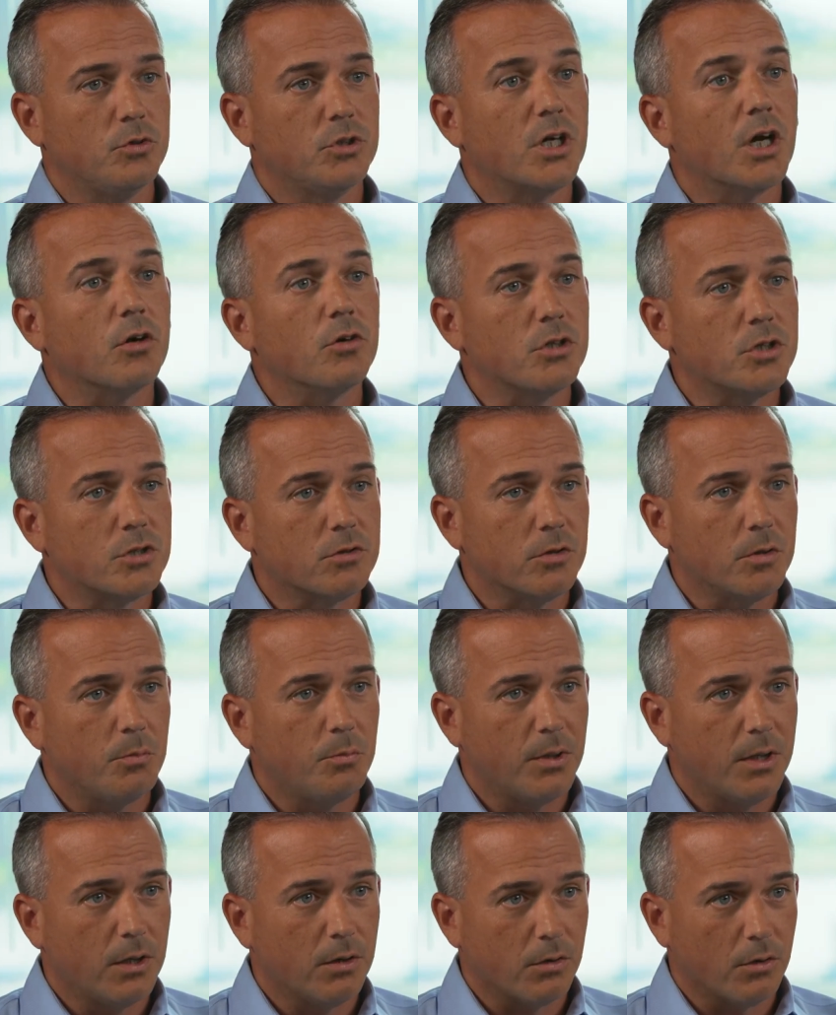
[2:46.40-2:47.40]
Cherry
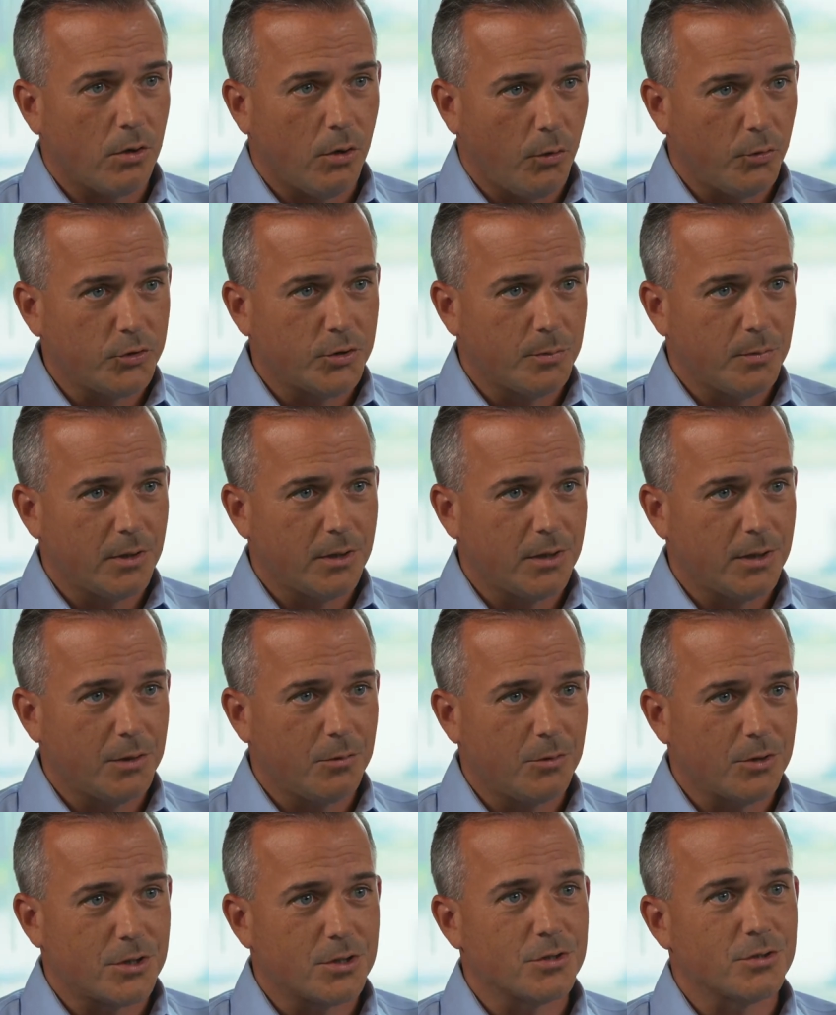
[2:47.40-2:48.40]
Street Pier
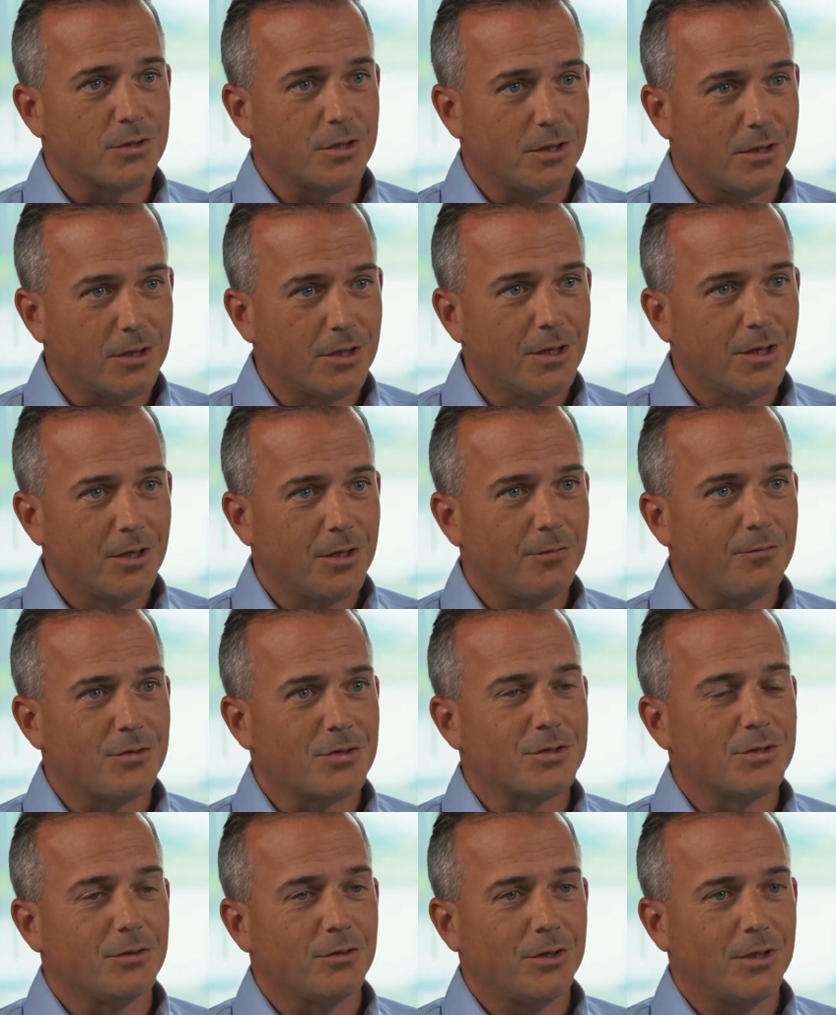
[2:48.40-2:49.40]
ultimately, which is the
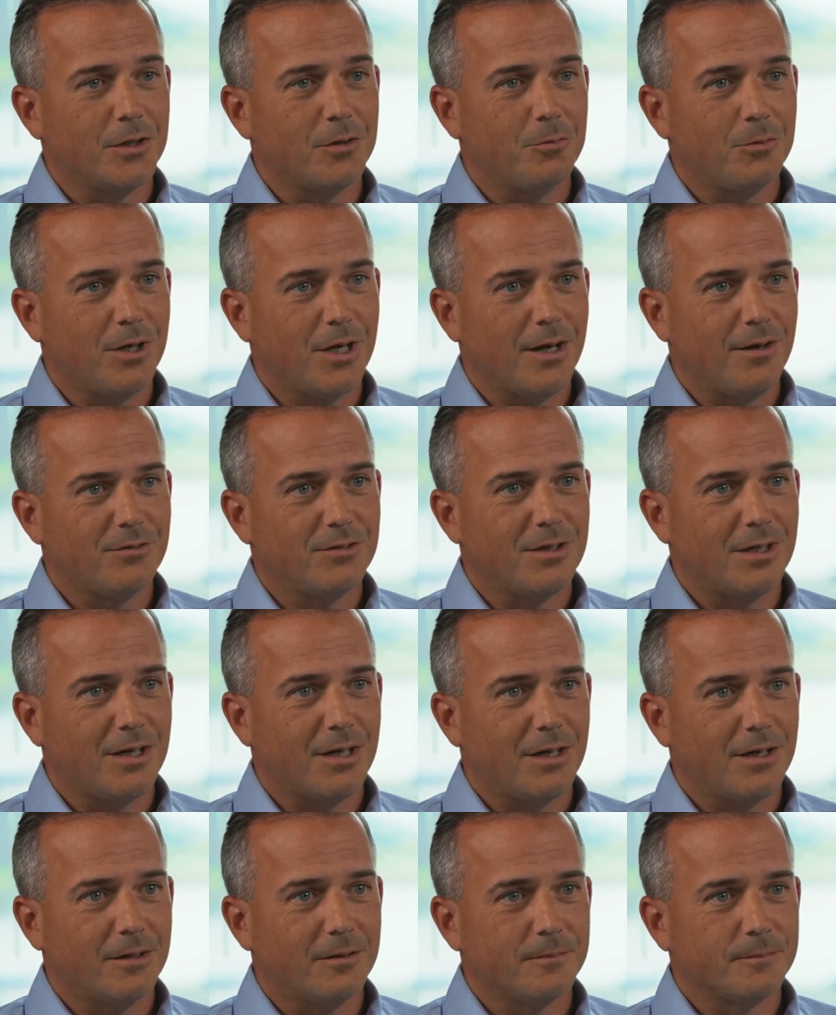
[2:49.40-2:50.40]
facility that we have today.